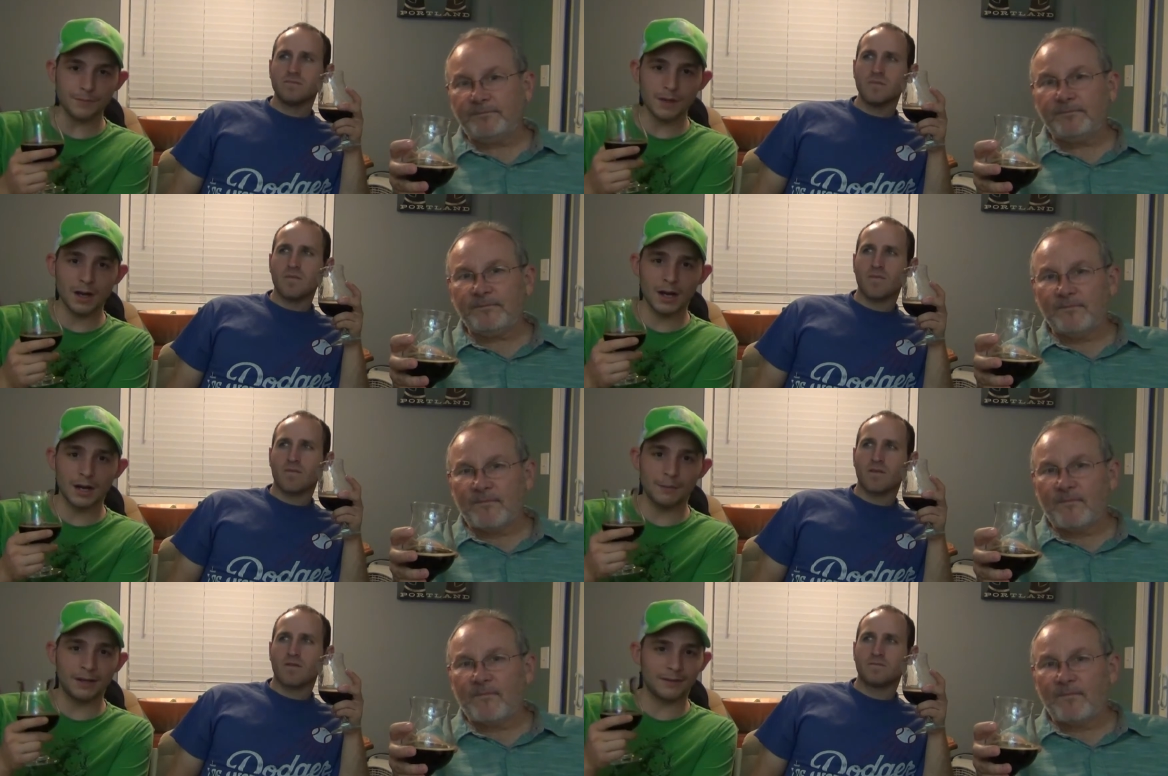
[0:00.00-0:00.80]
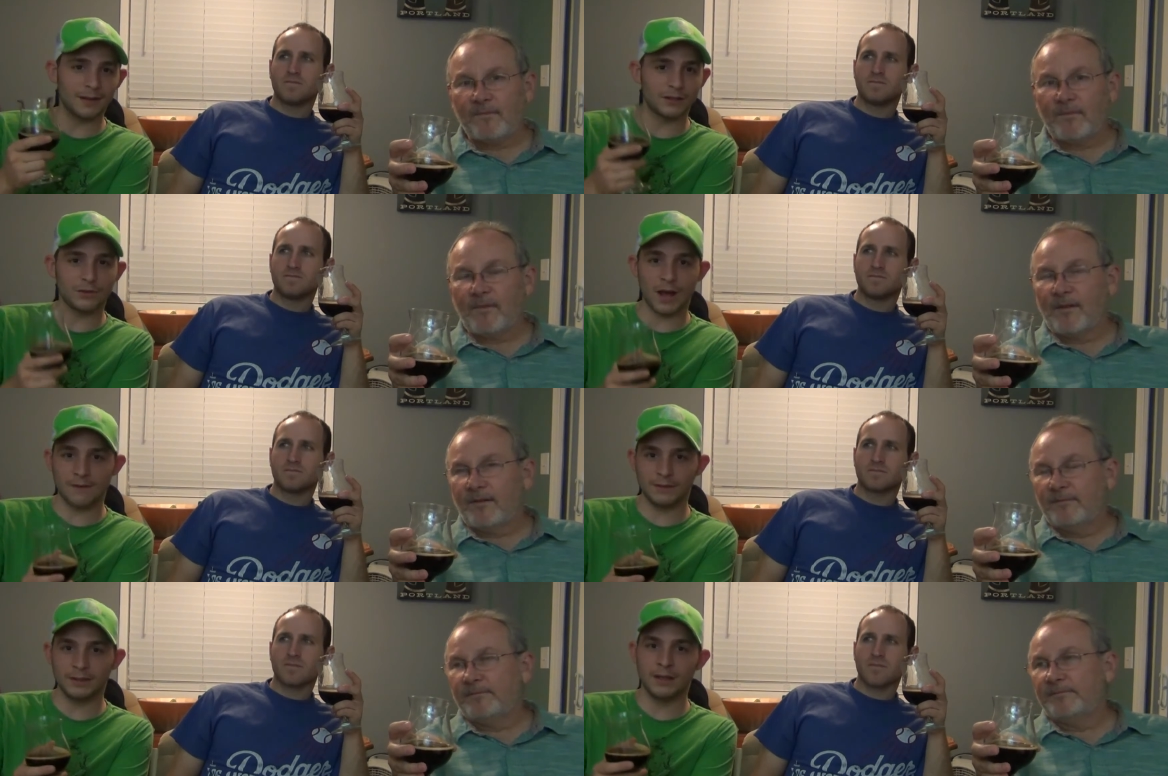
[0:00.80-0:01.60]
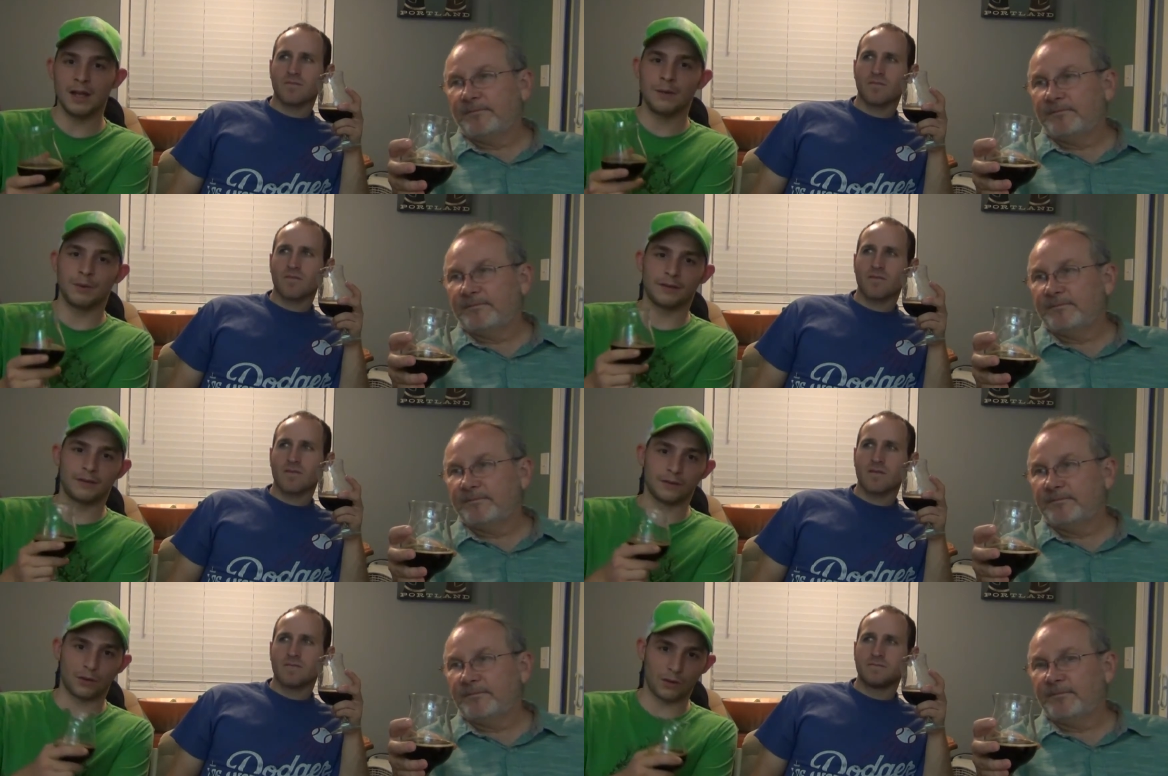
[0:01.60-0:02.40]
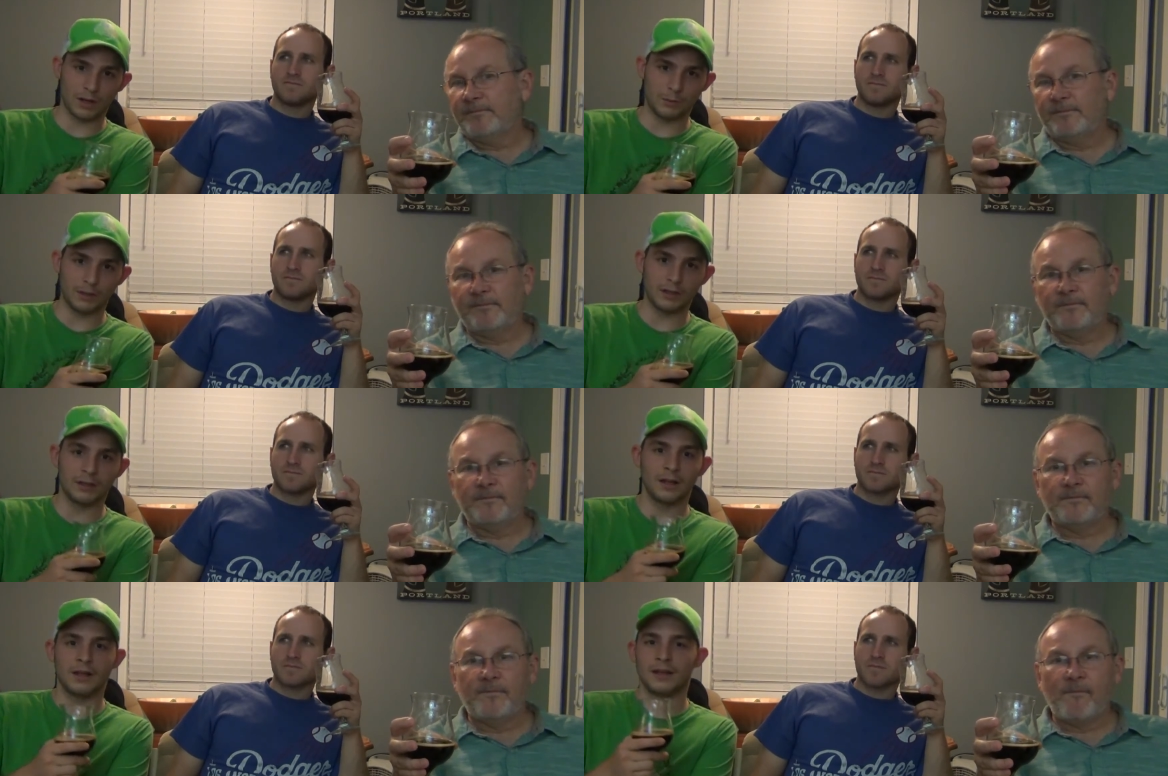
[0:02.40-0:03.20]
Speaker 1: um, it's not too heavy, but it's still creamy.